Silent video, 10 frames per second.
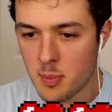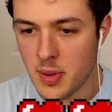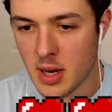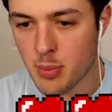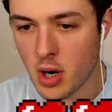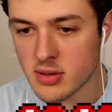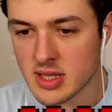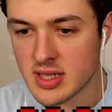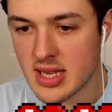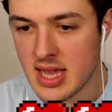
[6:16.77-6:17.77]
Big bro
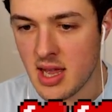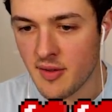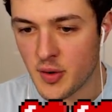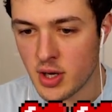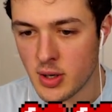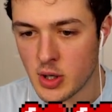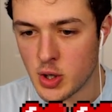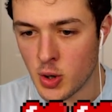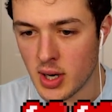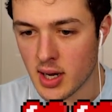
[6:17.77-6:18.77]
Steve, what are you
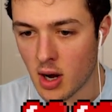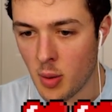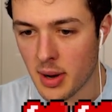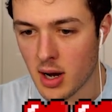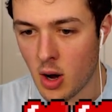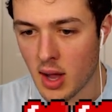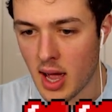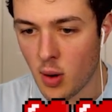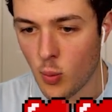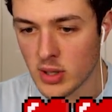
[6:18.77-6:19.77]
doing? Oh my,
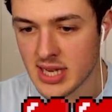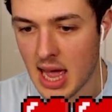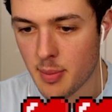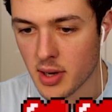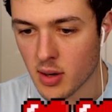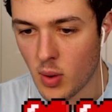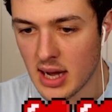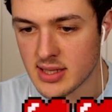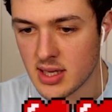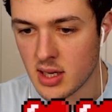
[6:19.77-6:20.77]
okay, what's happening?
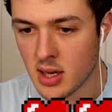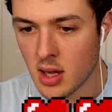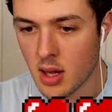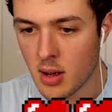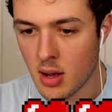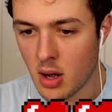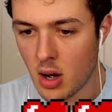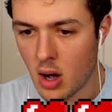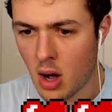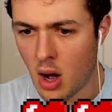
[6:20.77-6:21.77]
Why is he,
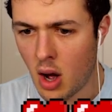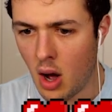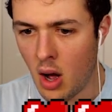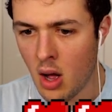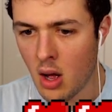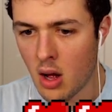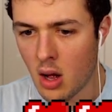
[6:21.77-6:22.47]
huh?